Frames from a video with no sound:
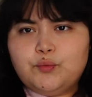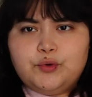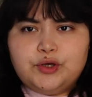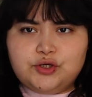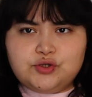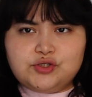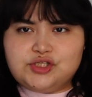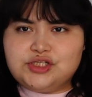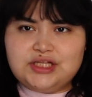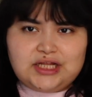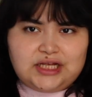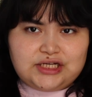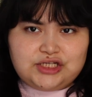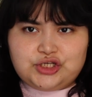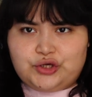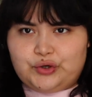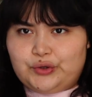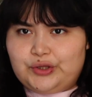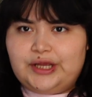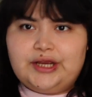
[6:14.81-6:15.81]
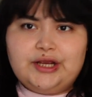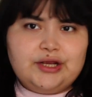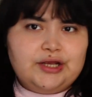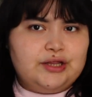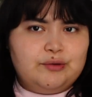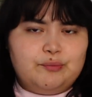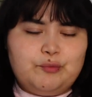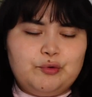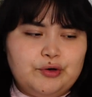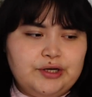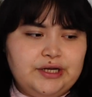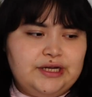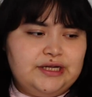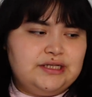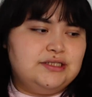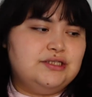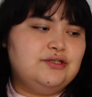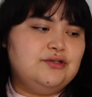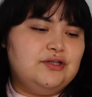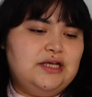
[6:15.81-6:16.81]
We usually like to go like in the
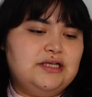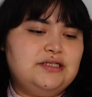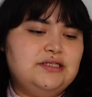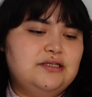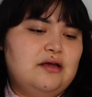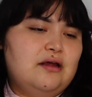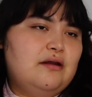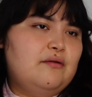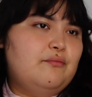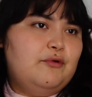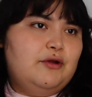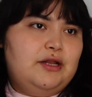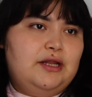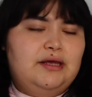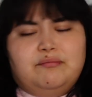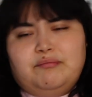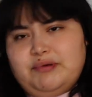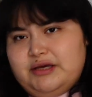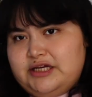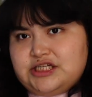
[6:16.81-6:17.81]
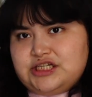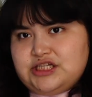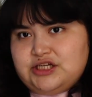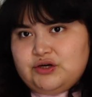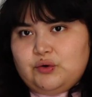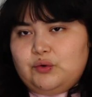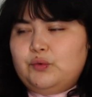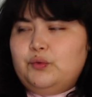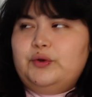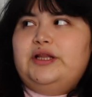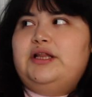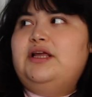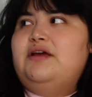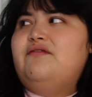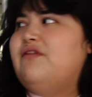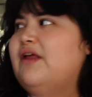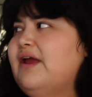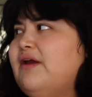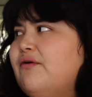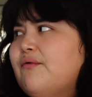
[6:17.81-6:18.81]
morning, so that's not a really big deal. We
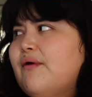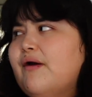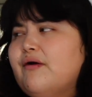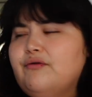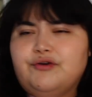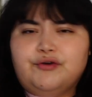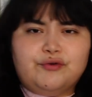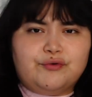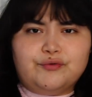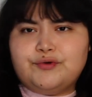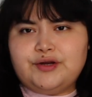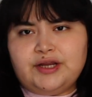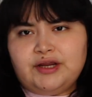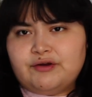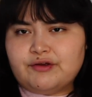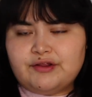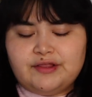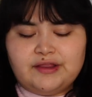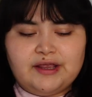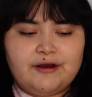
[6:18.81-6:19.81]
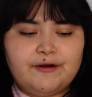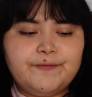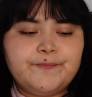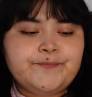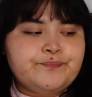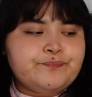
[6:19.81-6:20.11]
leave like around noon here and there.